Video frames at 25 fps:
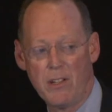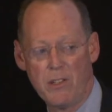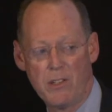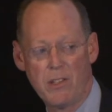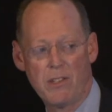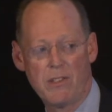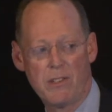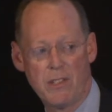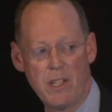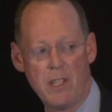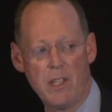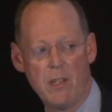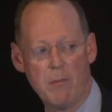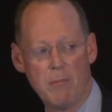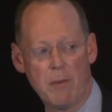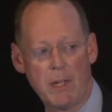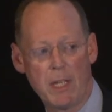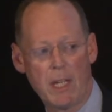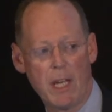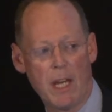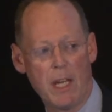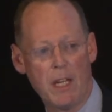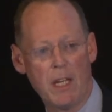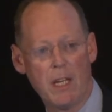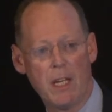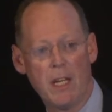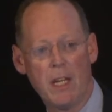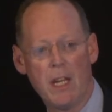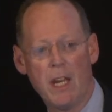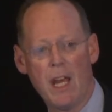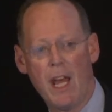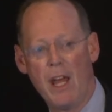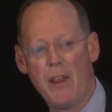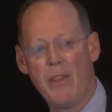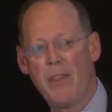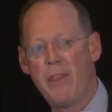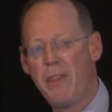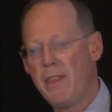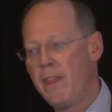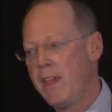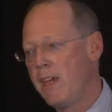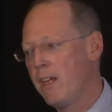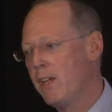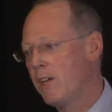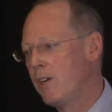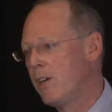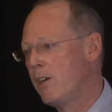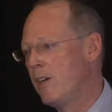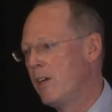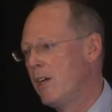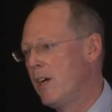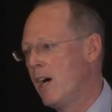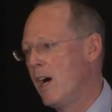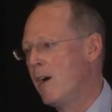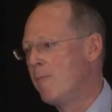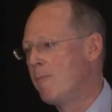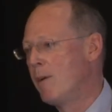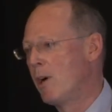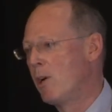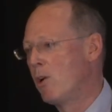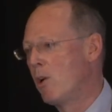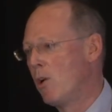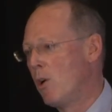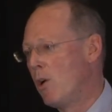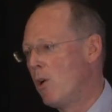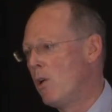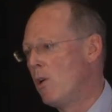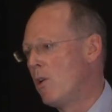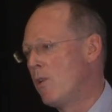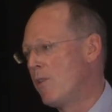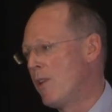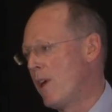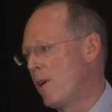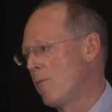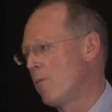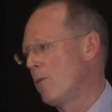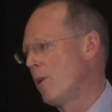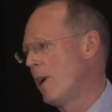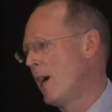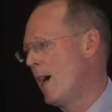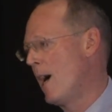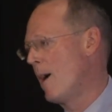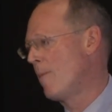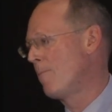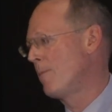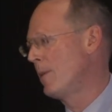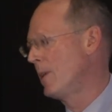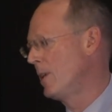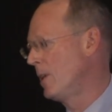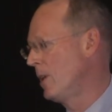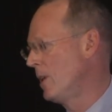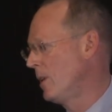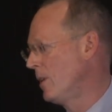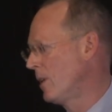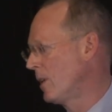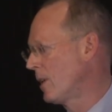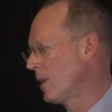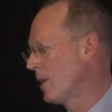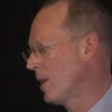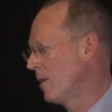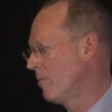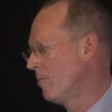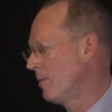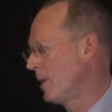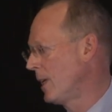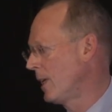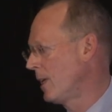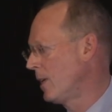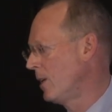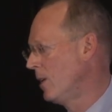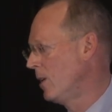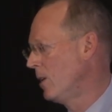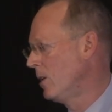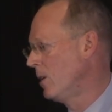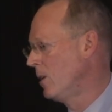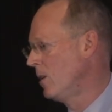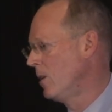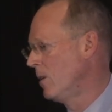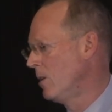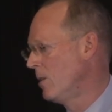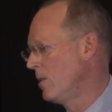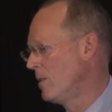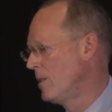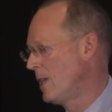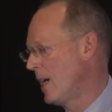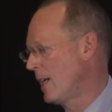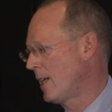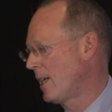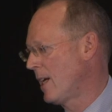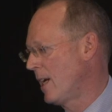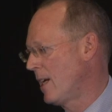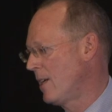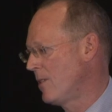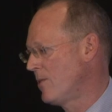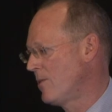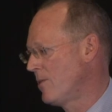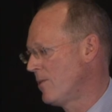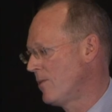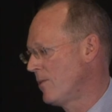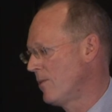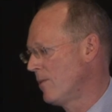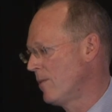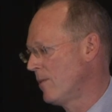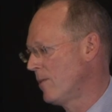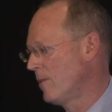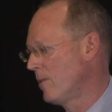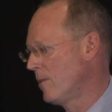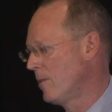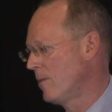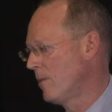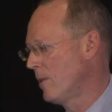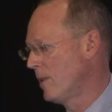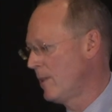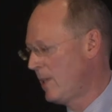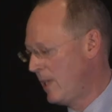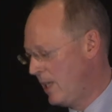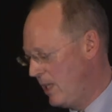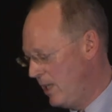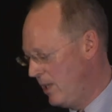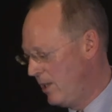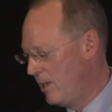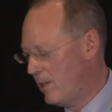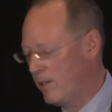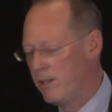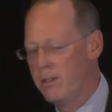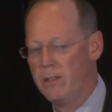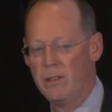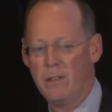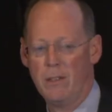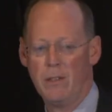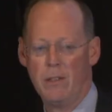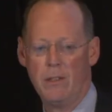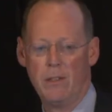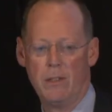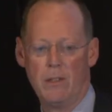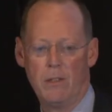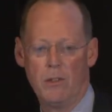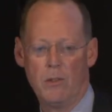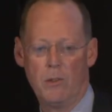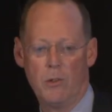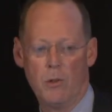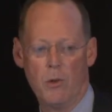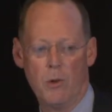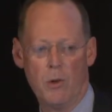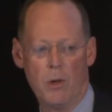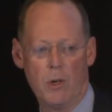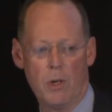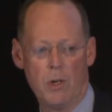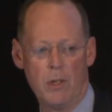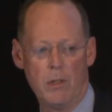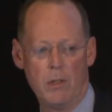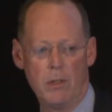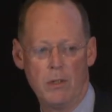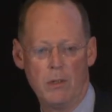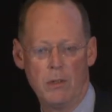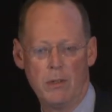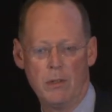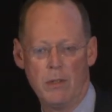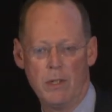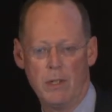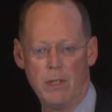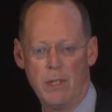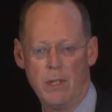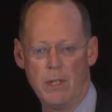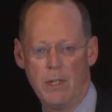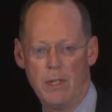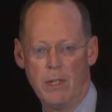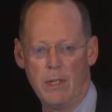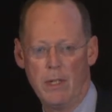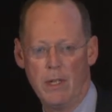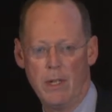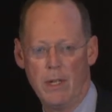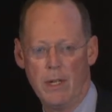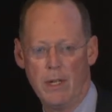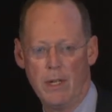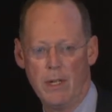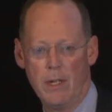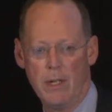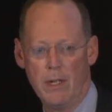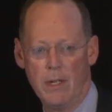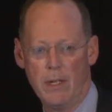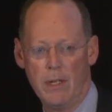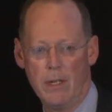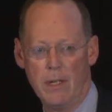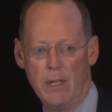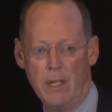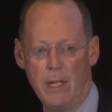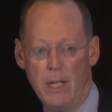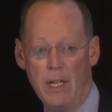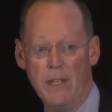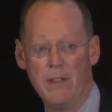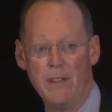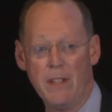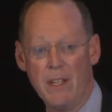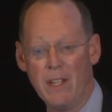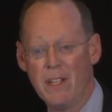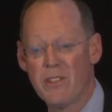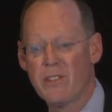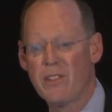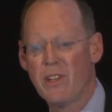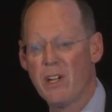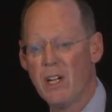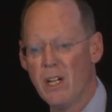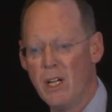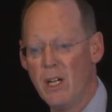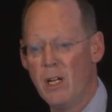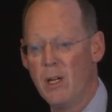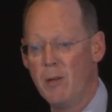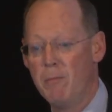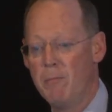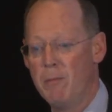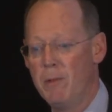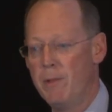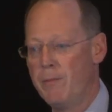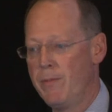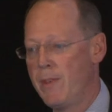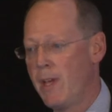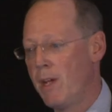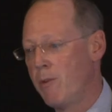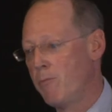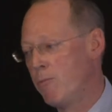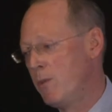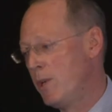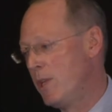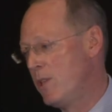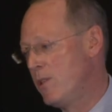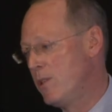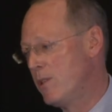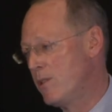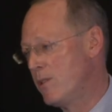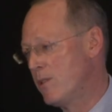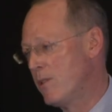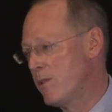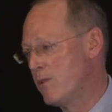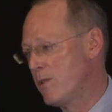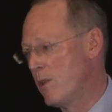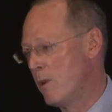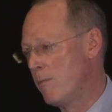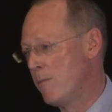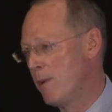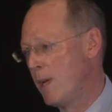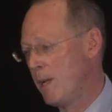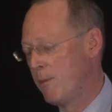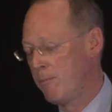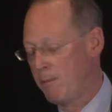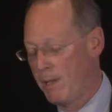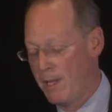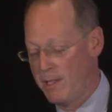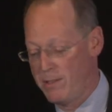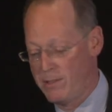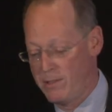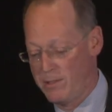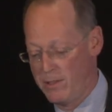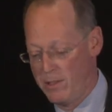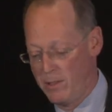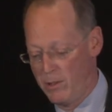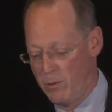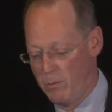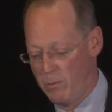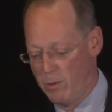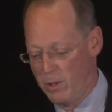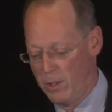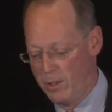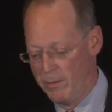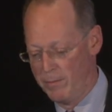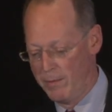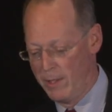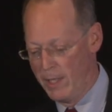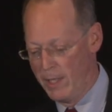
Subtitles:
just see them again, and think about all that will happen in the coming decades here, or in this hub that reaches to so many places in the world.